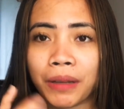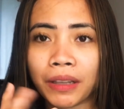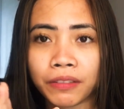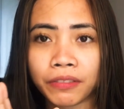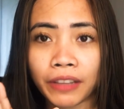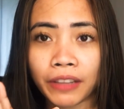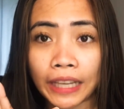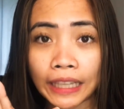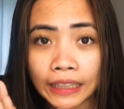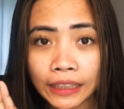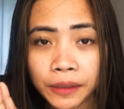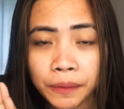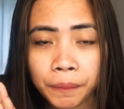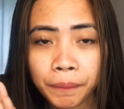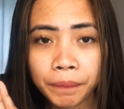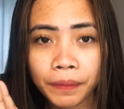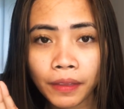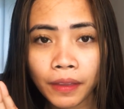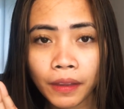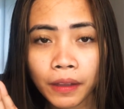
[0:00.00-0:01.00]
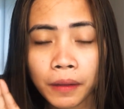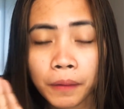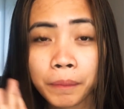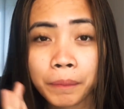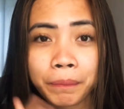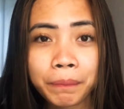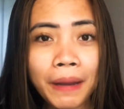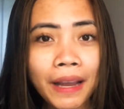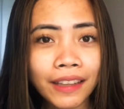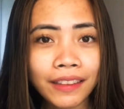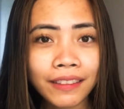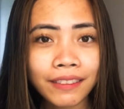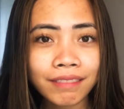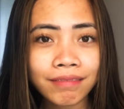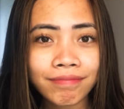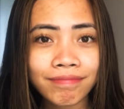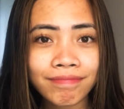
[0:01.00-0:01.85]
my face. But